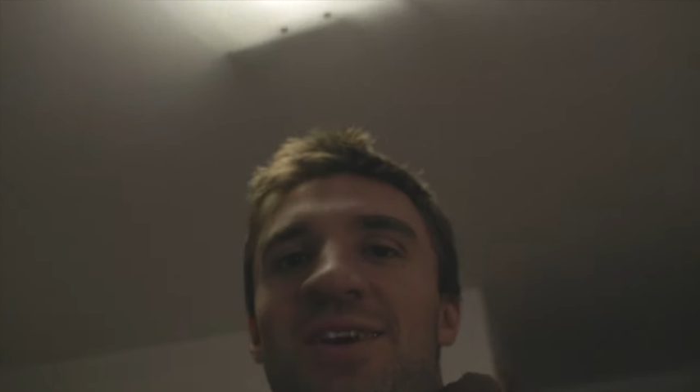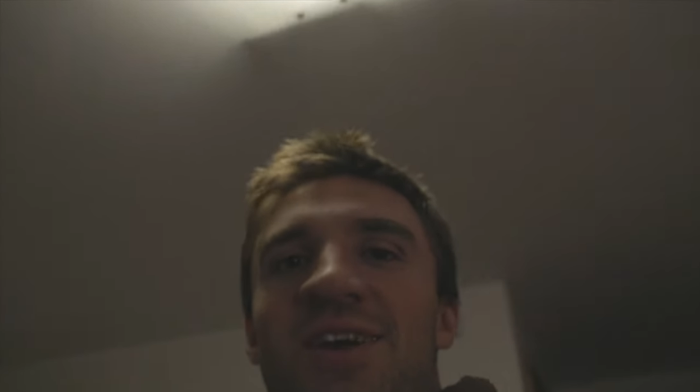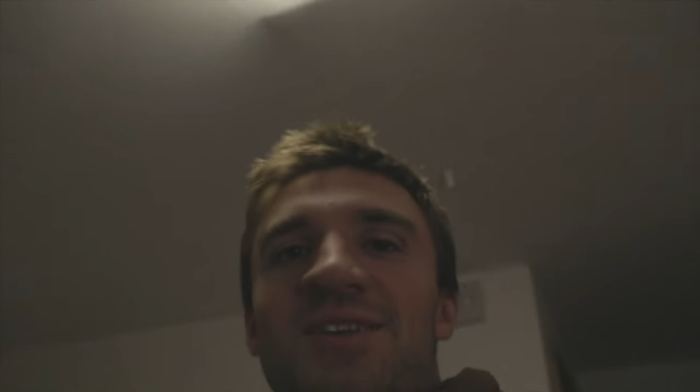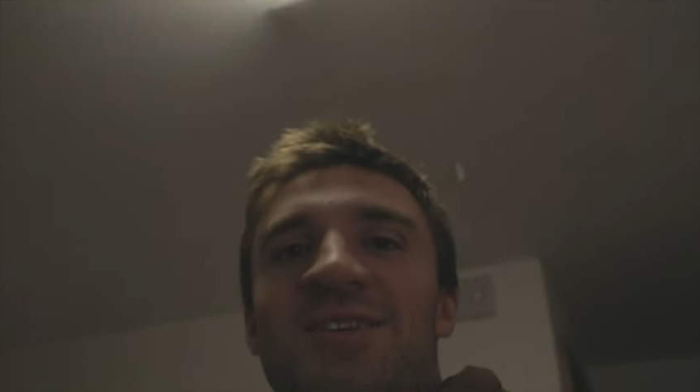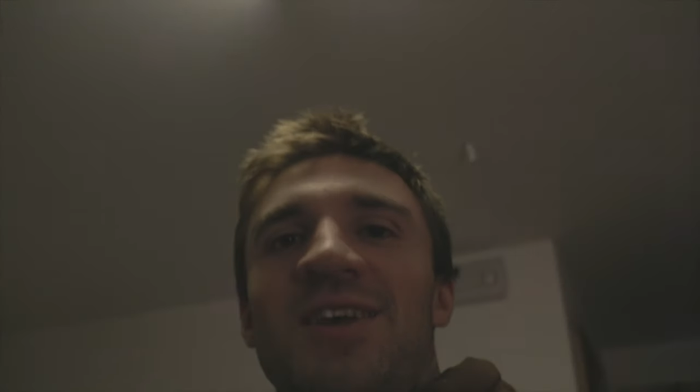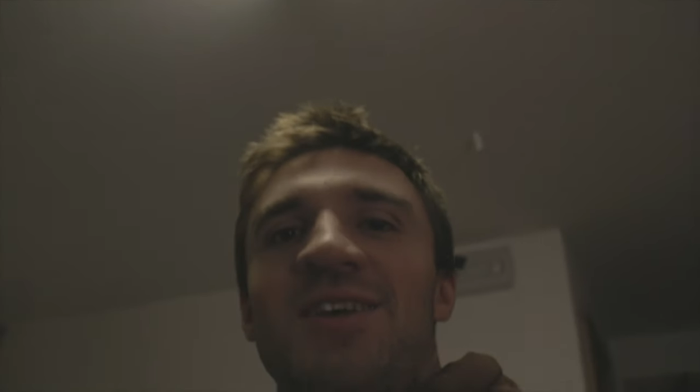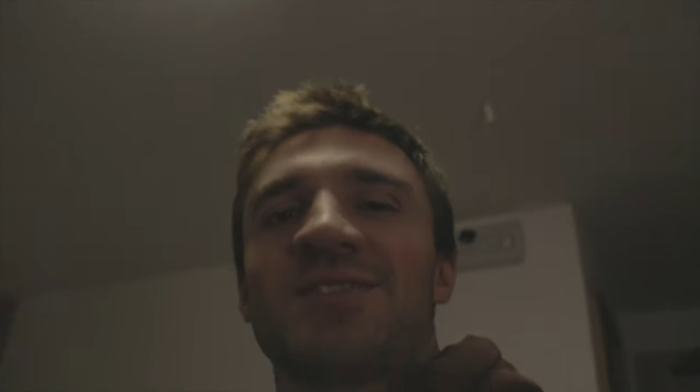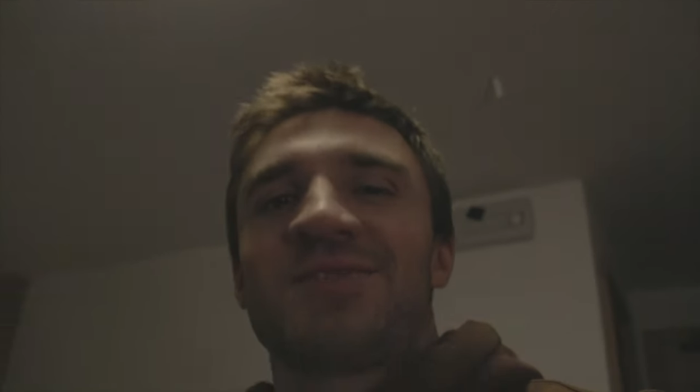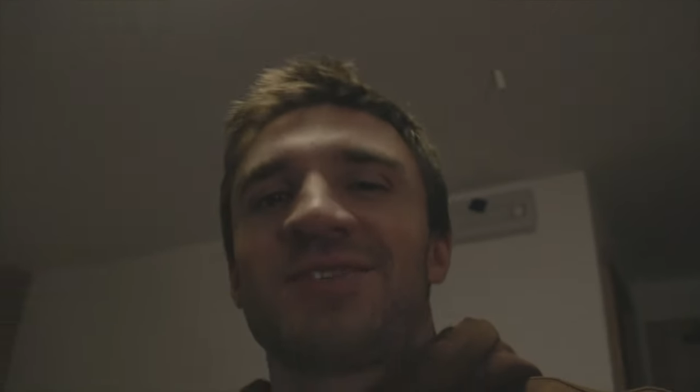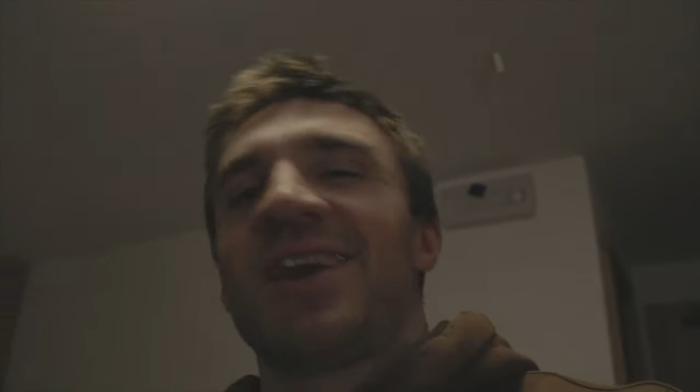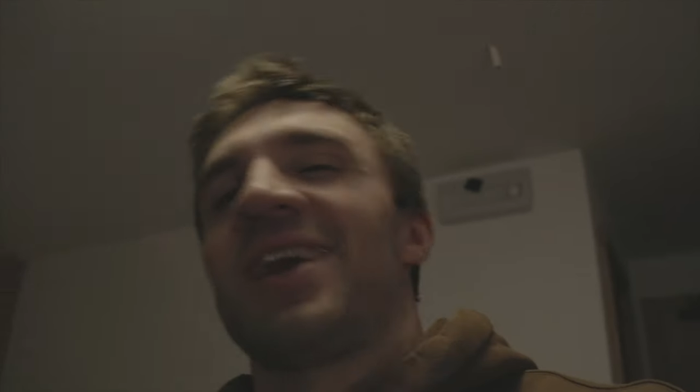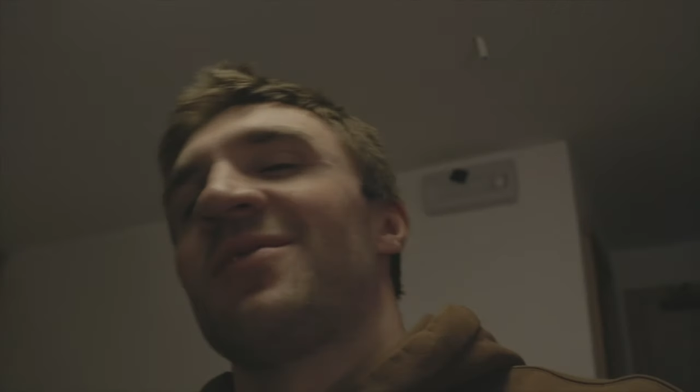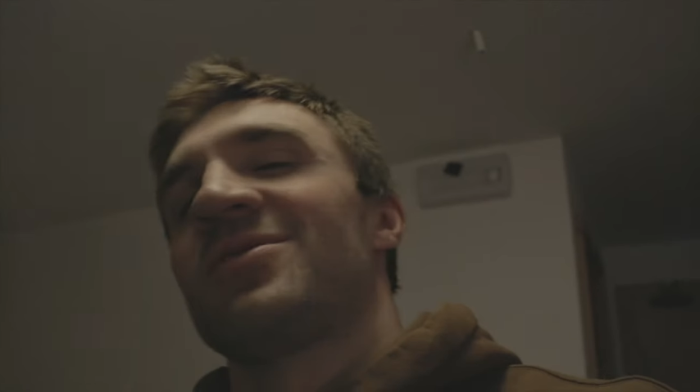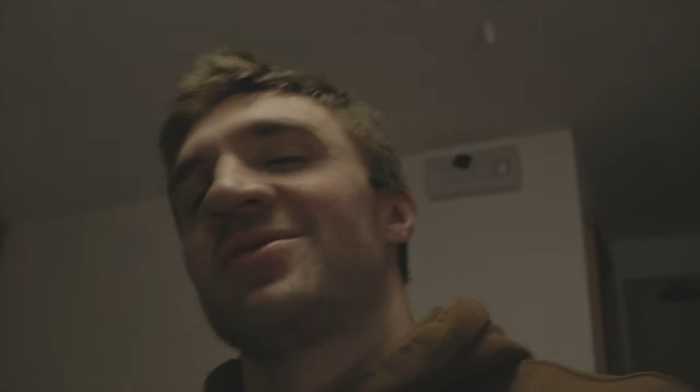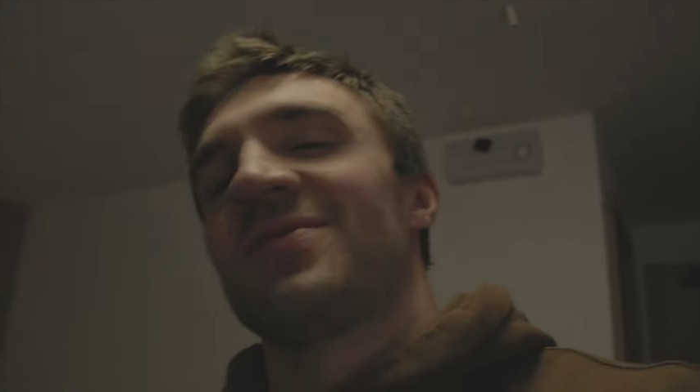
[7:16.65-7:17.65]
like a slice of
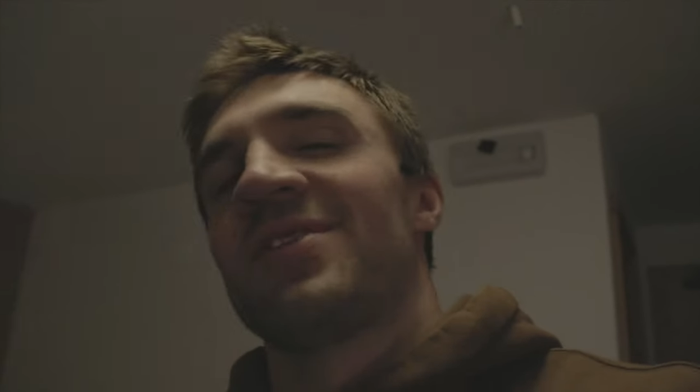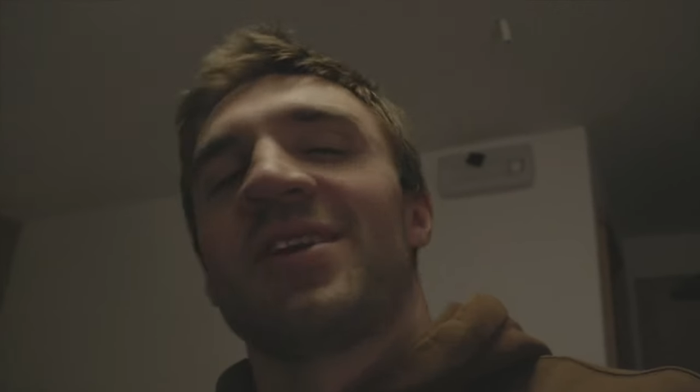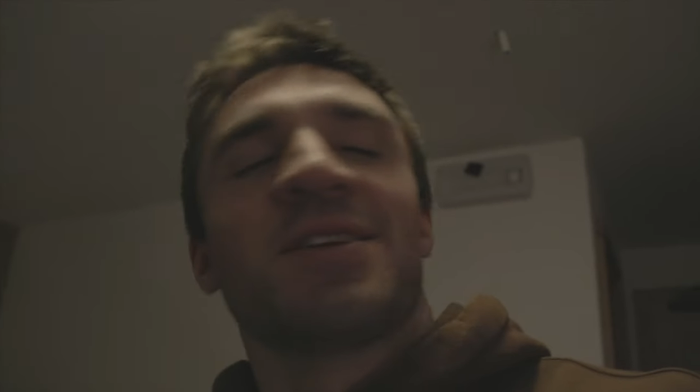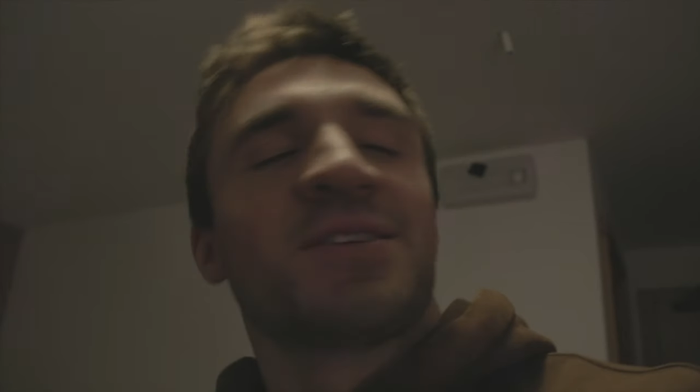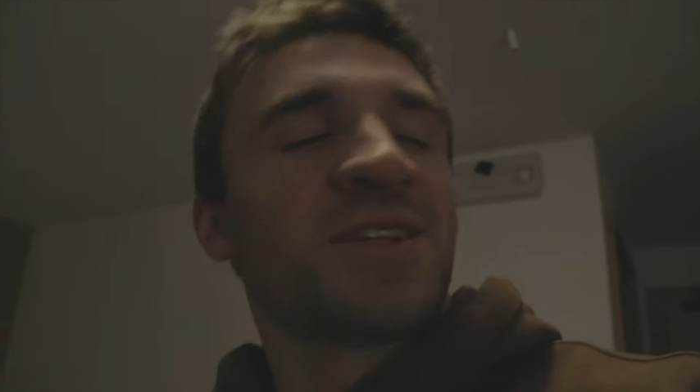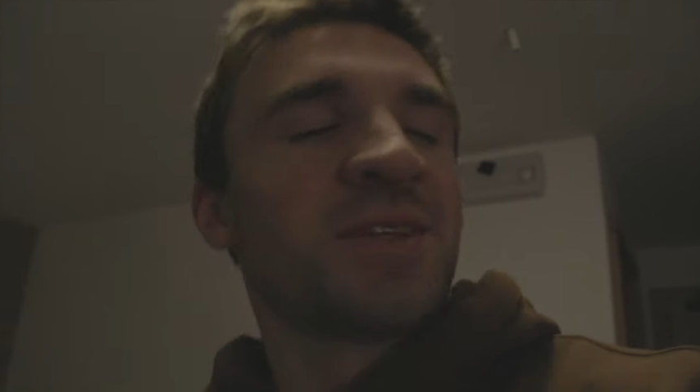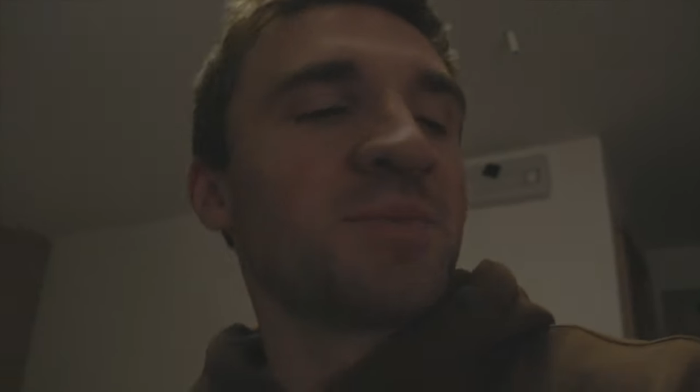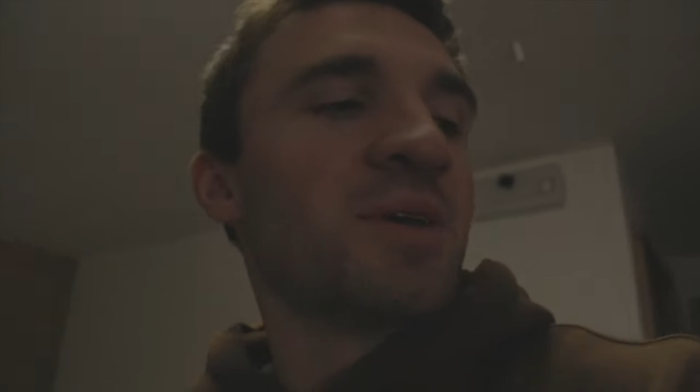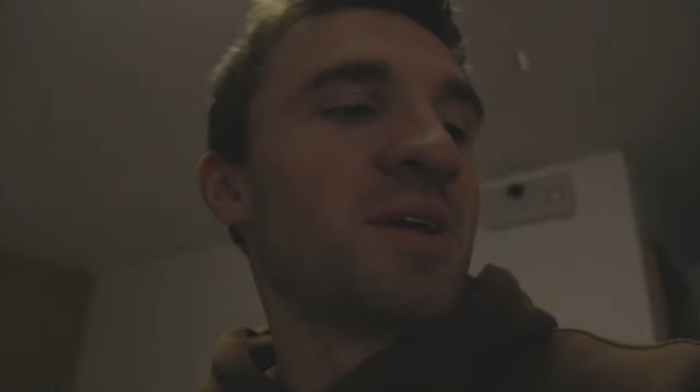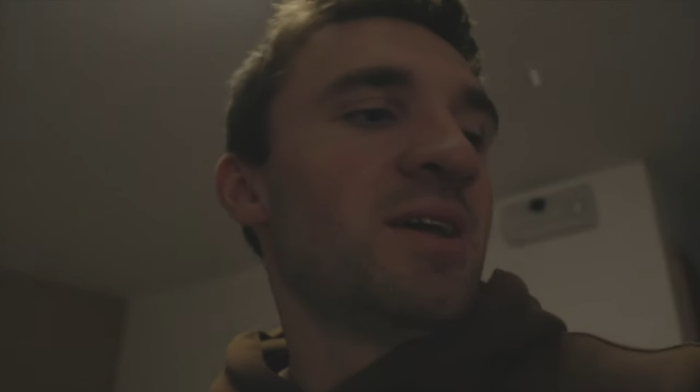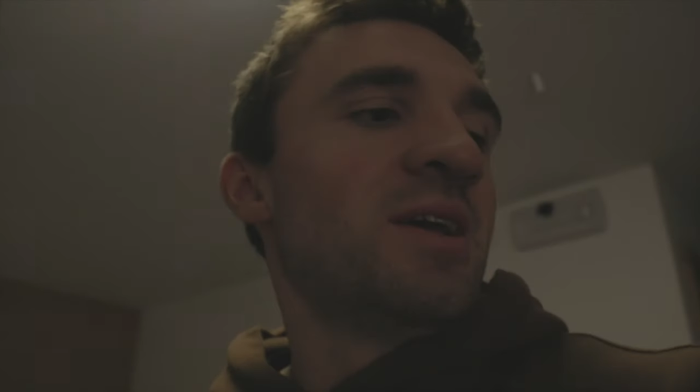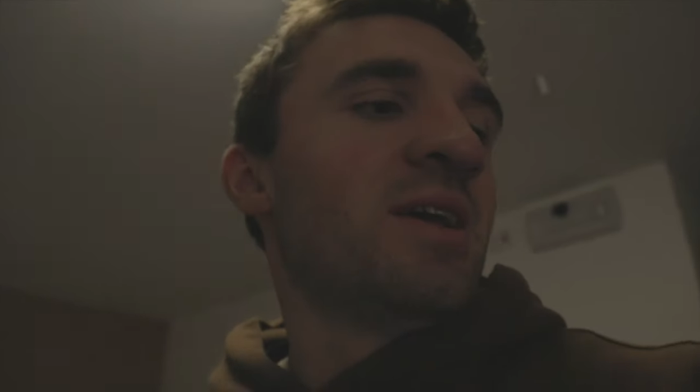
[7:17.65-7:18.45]
cake, which was very nice of them.